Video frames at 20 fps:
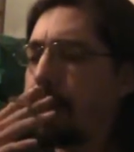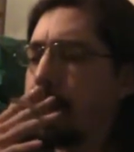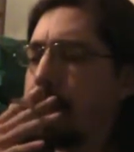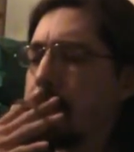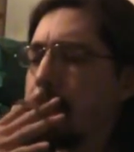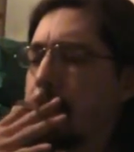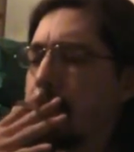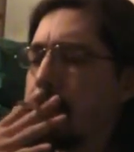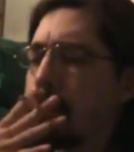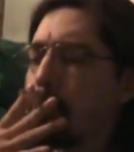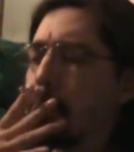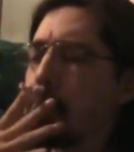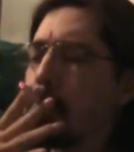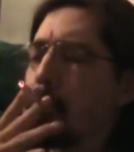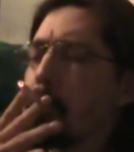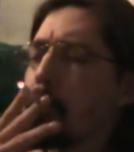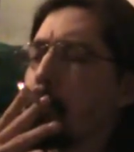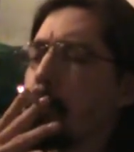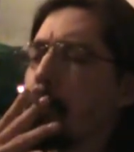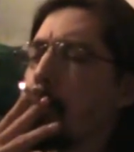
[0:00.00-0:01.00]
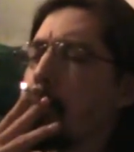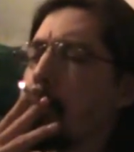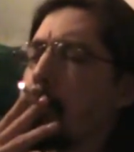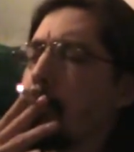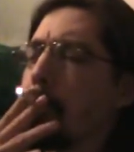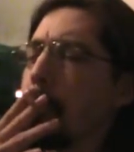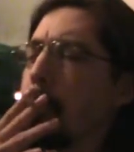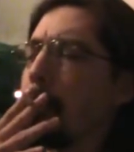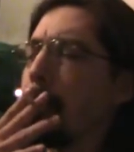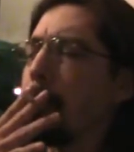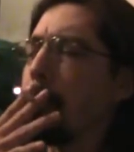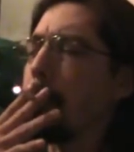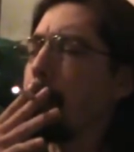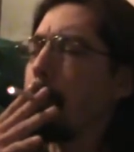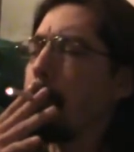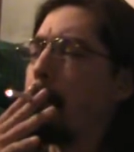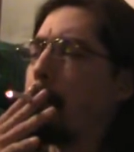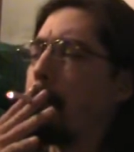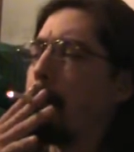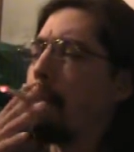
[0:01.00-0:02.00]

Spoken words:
[no speech]